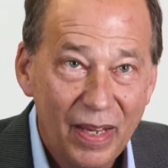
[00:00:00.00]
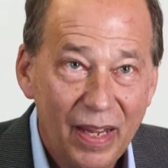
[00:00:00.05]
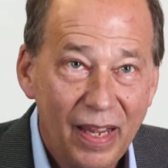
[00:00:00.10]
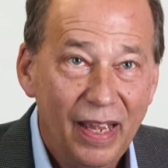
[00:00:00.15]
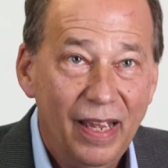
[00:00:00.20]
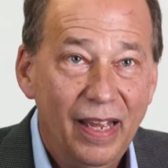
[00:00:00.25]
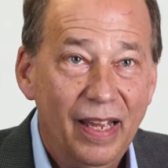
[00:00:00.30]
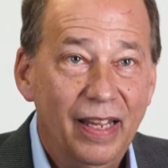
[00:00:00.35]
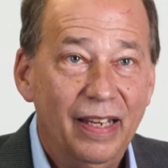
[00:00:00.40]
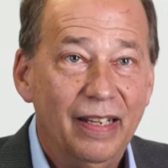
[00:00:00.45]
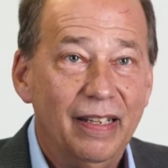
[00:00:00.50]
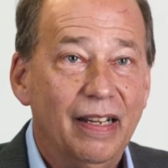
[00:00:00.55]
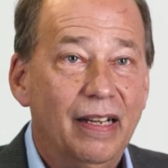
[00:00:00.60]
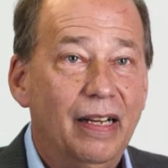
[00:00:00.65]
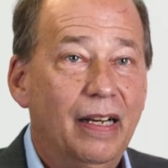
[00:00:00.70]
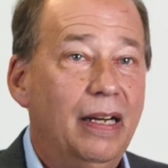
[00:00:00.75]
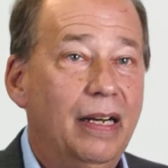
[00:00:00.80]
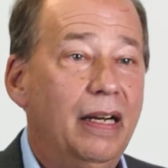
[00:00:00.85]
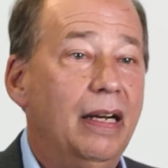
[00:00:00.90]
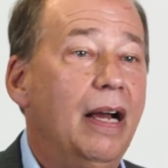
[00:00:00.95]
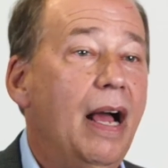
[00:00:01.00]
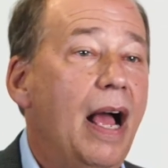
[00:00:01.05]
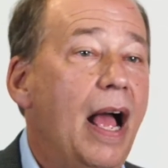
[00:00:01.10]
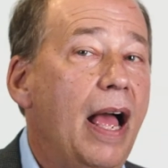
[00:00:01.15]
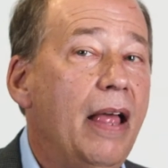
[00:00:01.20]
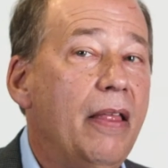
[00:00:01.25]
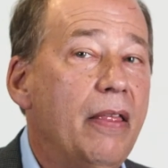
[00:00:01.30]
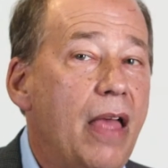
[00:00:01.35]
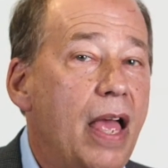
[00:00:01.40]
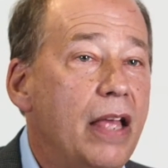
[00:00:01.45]

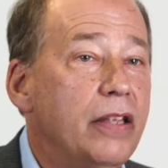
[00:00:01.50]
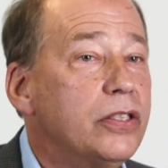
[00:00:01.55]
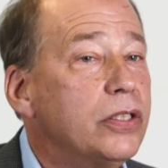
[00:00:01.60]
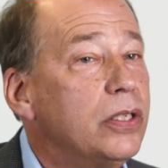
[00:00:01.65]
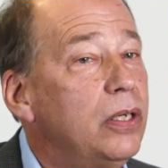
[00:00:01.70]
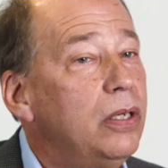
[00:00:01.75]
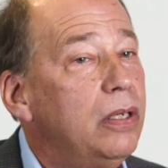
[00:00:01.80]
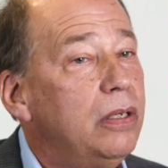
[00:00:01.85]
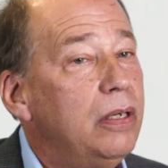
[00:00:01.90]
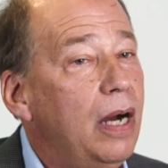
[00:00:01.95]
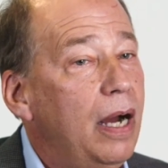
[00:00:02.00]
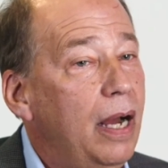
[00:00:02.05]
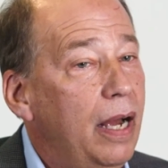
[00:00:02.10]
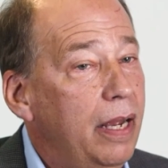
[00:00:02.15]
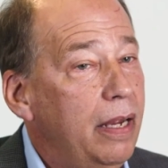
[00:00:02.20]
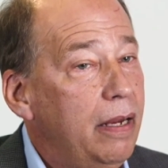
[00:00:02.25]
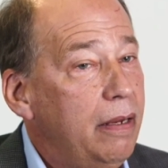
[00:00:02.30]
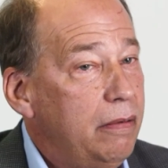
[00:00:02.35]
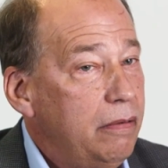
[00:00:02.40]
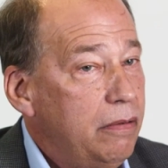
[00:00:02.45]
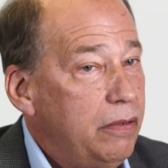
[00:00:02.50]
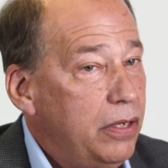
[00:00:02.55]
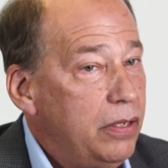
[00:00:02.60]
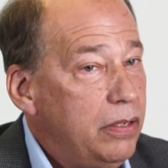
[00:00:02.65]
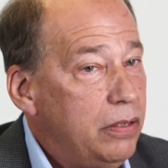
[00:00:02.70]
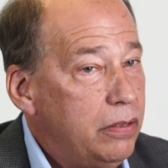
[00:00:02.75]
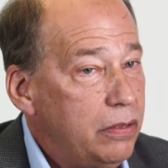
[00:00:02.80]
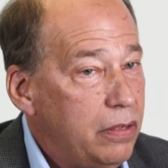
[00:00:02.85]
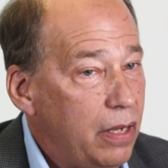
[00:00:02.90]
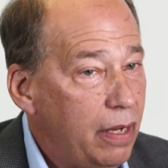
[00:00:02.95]
And so I
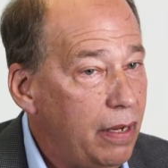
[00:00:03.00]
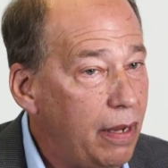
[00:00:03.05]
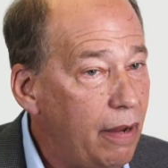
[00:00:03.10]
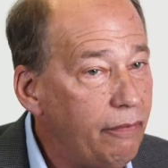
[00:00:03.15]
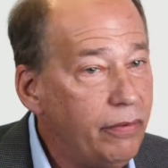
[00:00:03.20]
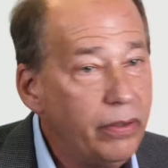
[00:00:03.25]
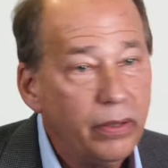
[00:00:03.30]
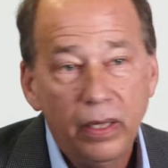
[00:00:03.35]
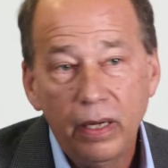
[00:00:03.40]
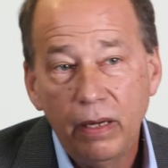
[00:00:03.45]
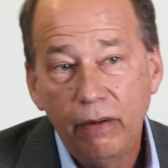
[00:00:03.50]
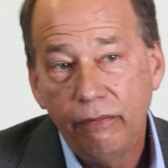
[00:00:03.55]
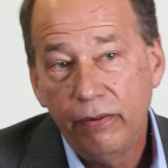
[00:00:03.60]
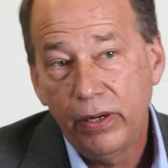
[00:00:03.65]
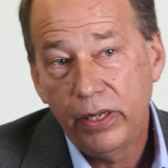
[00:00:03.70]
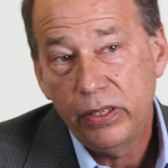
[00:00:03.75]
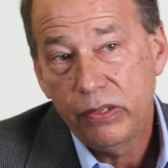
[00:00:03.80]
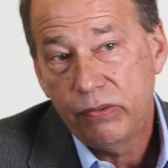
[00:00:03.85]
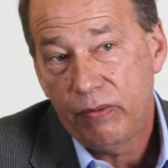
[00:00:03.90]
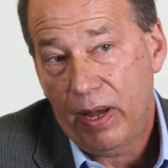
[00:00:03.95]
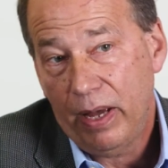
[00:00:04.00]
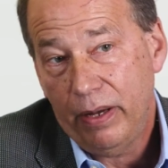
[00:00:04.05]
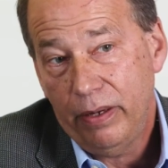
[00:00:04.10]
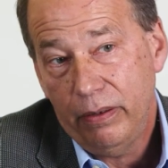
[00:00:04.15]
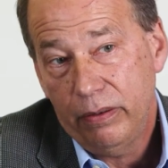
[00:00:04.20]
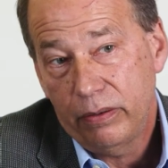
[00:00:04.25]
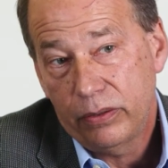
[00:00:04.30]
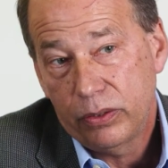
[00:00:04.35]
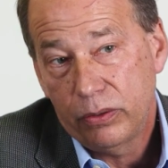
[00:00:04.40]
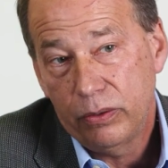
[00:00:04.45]
didn't take everything at face
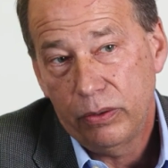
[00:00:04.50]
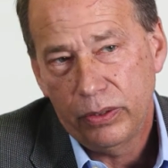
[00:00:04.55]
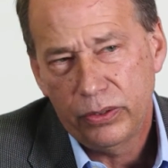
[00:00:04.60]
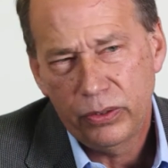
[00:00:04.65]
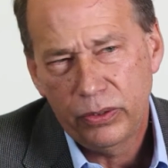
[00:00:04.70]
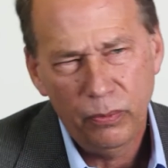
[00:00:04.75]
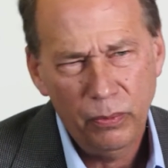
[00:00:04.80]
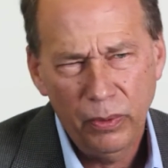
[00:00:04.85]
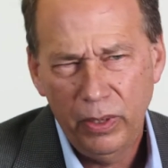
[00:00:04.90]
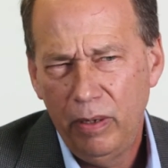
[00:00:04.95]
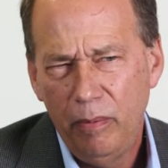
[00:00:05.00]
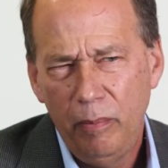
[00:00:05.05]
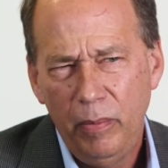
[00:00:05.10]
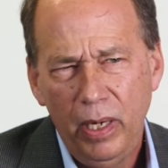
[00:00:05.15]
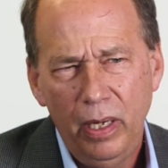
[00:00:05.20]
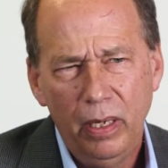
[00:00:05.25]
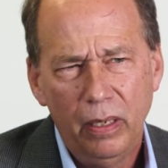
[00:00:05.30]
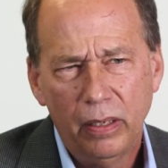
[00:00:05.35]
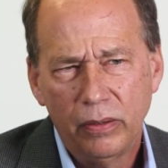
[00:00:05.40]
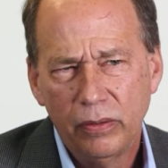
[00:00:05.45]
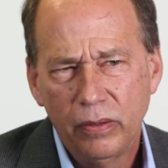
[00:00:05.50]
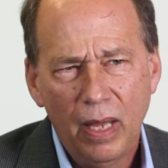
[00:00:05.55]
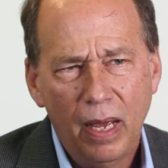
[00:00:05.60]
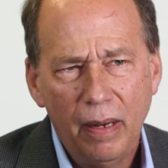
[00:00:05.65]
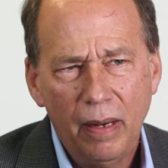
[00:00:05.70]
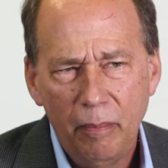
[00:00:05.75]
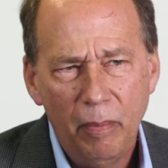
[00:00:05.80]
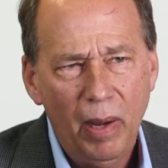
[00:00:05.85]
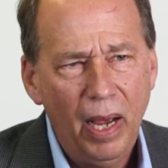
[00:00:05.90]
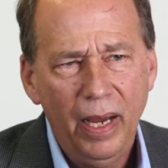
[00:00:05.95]
value at school. I said, what do you mean? That
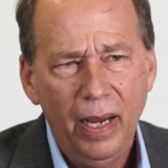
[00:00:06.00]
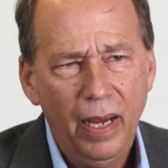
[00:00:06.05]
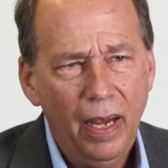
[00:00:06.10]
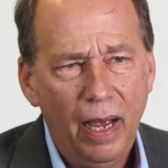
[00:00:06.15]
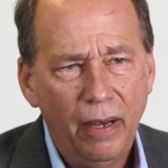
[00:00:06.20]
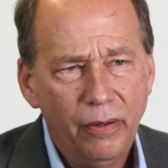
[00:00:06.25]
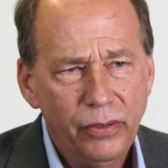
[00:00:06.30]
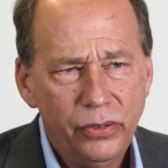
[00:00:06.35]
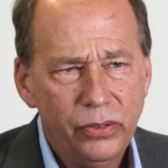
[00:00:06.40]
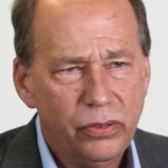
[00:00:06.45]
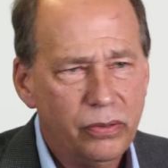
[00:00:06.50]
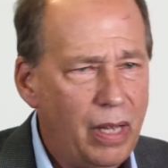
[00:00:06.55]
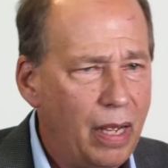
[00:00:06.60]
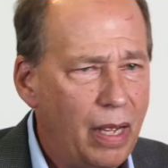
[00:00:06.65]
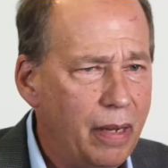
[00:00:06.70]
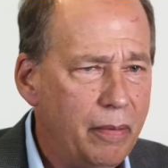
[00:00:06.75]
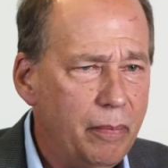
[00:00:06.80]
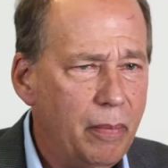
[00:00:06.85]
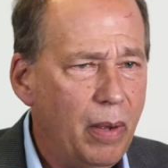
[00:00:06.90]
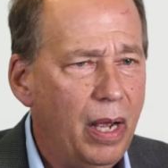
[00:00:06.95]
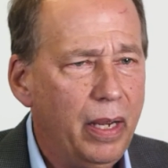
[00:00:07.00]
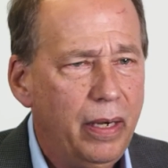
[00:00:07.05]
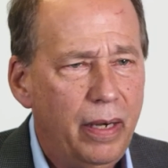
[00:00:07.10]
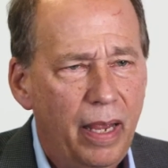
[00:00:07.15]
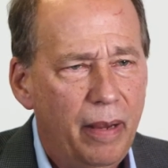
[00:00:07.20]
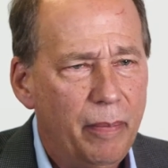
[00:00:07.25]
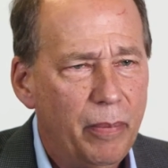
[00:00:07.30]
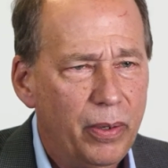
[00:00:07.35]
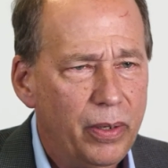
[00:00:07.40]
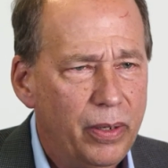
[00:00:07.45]
not in my house, not in my
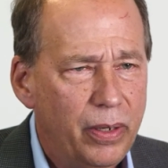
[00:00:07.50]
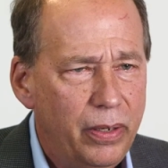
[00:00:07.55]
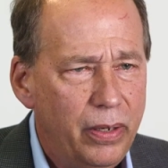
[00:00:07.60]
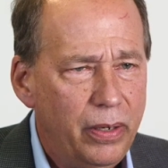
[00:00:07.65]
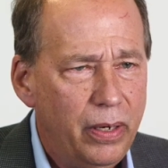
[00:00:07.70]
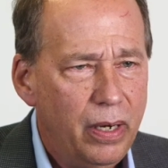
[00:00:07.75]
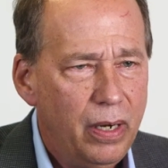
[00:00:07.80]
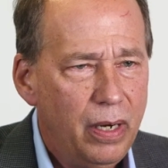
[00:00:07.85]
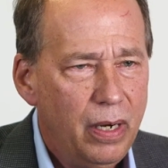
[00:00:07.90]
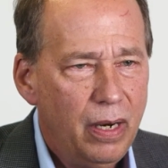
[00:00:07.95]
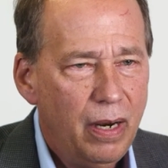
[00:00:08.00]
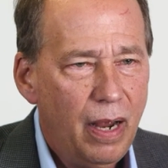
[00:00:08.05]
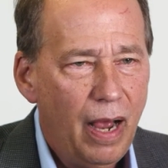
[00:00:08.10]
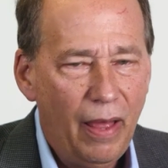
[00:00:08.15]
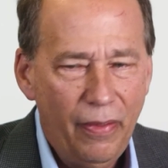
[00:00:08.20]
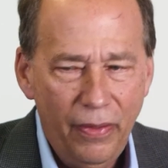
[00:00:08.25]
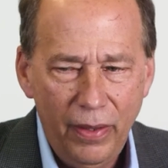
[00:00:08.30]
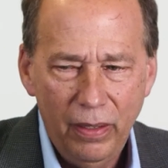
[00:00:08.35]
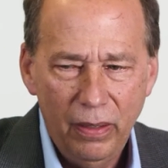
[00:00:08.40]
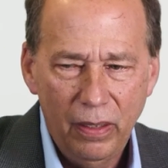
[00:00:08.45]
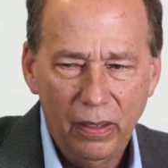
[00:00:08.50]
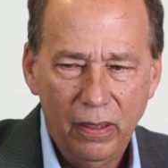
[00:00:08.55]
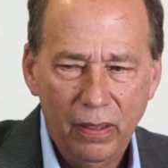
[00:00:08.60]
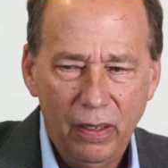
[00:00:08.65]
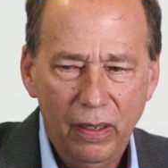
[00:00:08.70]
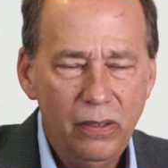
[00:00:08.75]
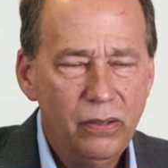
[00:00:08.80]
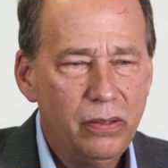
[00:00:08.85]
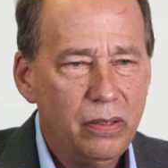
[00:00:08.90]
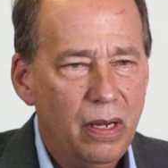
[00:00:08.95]
neighborhood. I think that
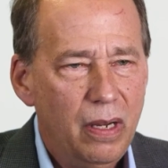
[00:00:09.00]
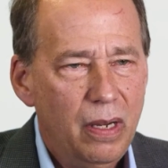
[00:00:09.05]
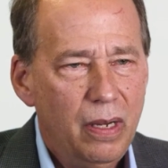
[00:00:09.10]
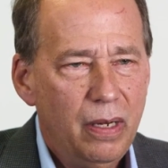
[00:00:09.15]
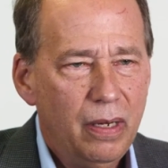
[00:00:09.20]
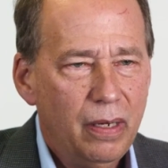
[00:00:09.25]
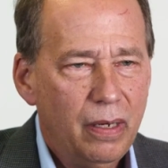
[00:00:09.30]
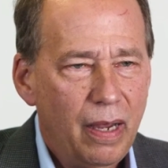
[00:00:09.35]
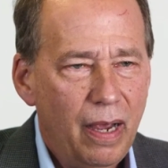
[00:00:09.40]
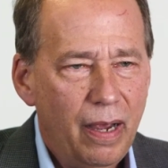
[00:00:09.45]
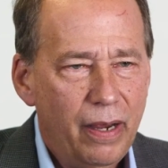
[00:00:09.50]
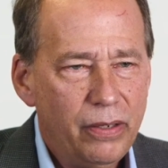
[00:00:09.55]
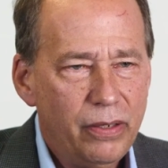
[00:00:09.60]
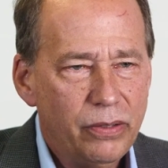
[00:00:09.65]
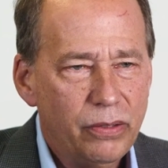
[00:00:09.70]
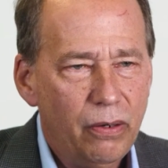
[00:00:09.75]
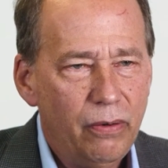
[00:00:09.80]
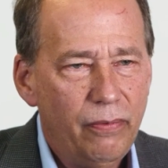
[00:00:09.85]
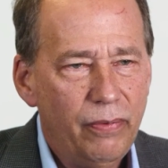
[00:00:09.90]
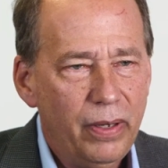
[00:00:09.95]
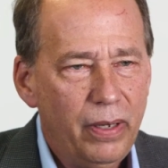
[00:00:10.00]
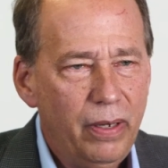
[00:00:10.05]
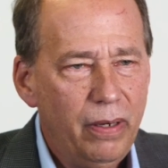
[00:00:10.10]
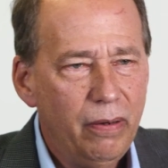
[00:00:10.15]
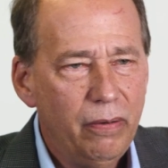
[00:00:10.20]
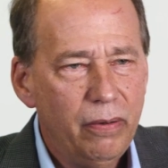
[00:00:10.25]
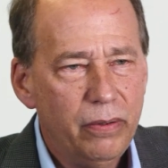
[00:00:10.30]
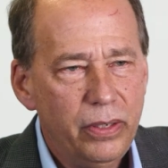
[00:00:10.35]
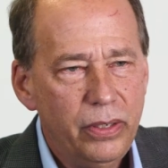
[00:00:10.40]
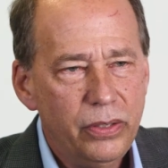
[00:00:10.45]
these guys over
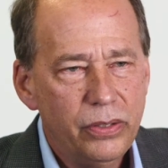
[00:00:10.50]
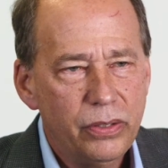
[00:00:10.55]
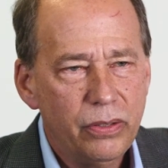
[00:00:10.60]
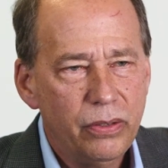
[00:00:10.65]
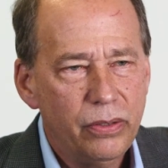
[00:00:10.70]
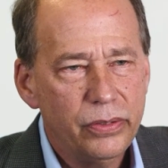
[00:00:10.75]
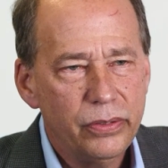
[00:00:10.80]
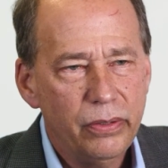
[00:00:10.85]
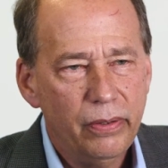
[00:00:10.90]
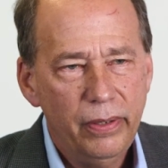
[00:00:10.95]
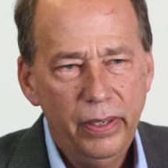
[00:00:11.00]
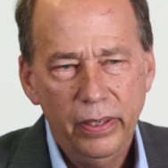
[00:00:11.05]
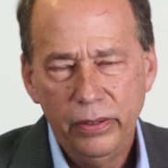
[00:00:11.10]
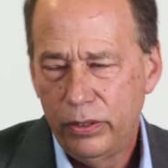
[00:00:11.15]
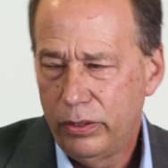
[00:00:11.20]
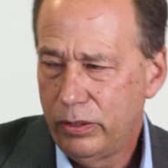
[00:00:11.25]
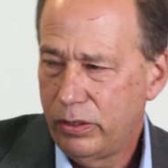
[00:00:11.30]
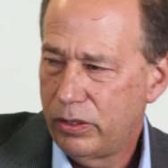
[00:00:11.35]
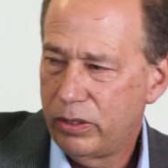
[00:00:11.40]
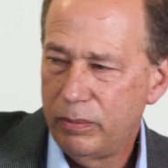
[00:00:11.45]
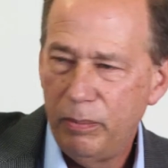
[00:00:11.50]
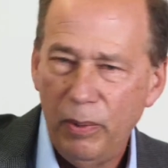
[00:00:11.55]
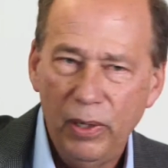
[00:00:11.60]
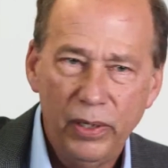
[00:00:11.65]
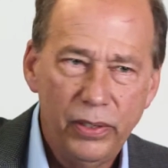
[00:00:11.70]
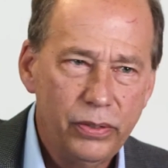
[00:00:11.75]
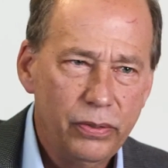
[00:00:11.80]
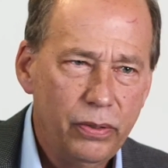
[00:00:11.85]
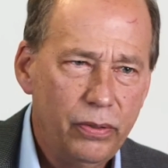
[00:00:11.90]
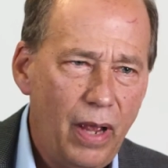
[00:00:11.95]
here or these girls over here, just as
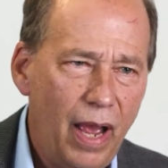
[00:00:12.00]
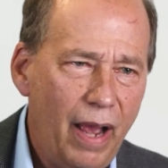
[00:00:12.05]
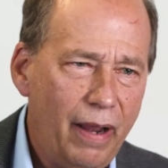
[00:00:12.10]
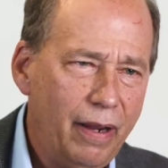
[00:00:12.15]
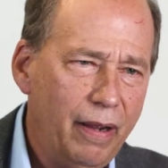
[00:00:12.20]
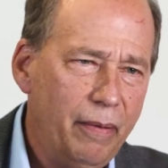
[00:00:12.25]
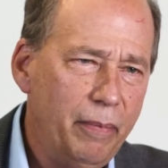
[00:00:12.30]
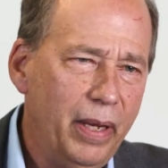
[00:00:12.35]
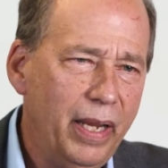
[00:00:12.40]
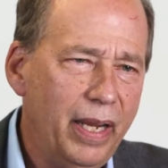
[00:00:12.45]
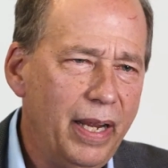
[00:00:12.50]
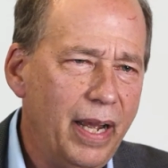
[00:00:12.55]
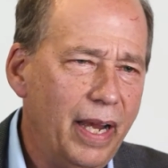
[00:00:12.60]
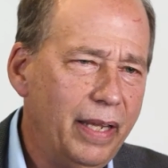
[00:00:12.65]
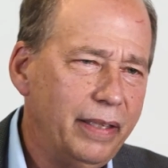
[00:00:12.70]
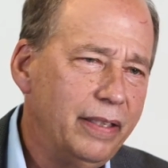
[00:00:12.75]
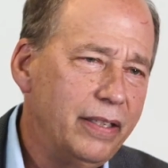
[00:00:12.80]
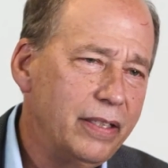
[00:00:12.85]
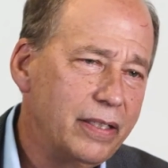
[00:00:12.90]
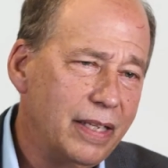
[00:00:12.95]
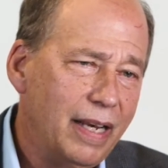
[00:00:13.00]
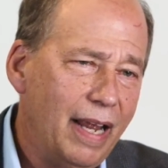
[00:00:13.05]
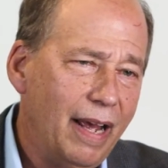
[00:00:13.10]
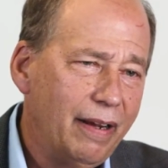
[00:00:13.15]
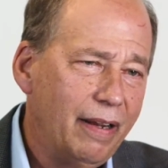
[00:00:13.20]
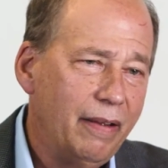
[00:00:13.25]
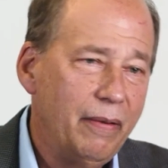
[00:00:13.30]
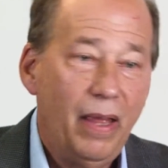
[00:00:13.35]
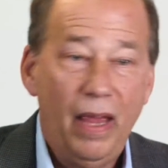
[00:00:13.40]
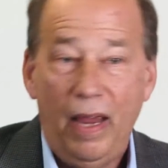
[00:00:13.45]
smart as, how come they got this and
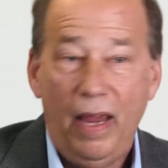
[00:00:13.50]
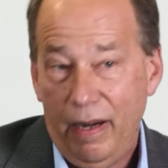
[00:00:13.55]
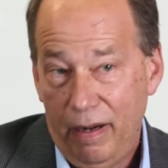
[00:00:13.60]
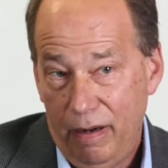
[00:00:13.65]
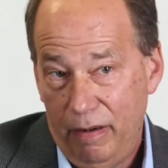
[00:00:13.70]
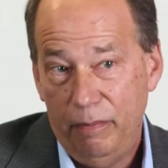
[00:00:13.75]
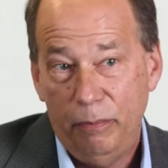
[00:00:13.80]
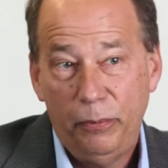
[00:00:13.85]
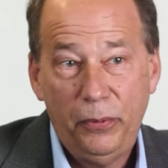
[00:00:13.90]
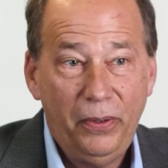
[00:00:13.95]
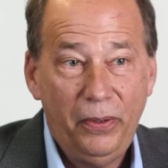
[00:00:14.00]
how come they got,